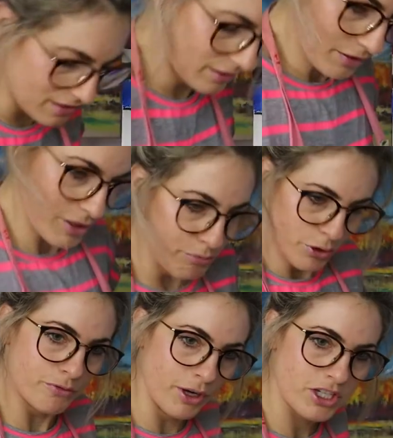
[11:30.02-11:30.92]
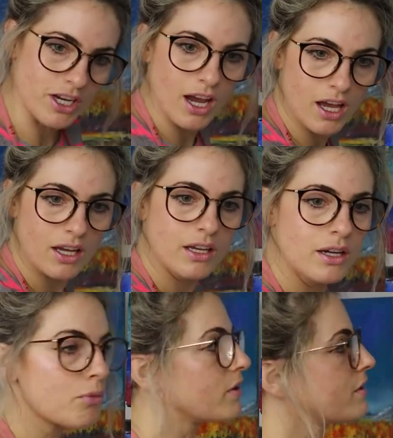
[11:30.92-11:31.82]
move my chair.
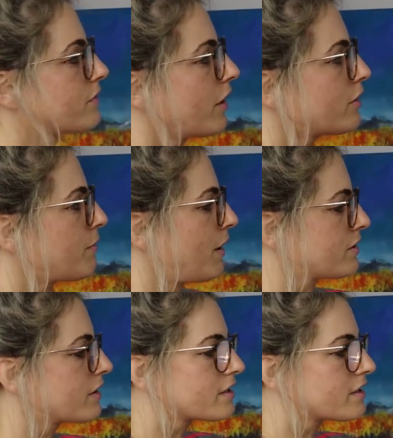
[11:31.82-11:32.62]
Once I've done the mountain,